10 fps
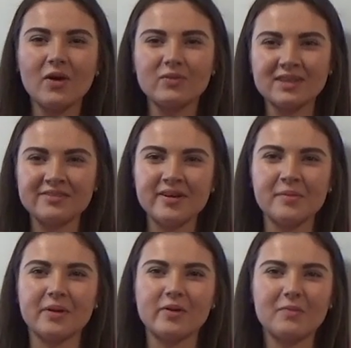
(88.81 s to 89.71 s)
When
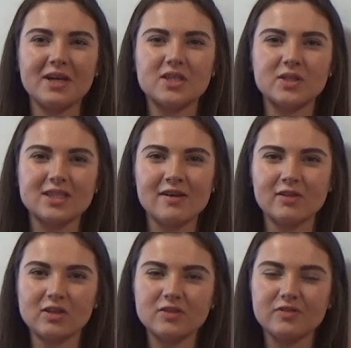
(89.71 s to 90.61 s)
filming, we made sure to have a
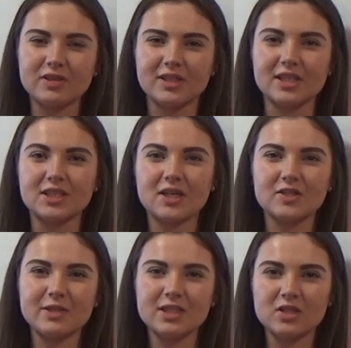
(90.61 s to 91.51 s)
lot of footage,
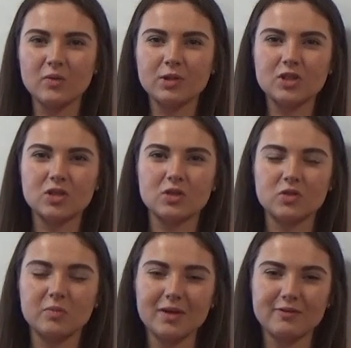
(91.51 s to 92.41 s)
as we did not want the shots
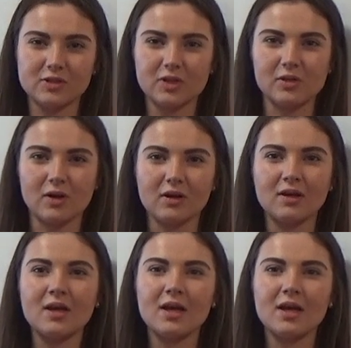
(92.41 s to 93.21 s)
to appear for too long,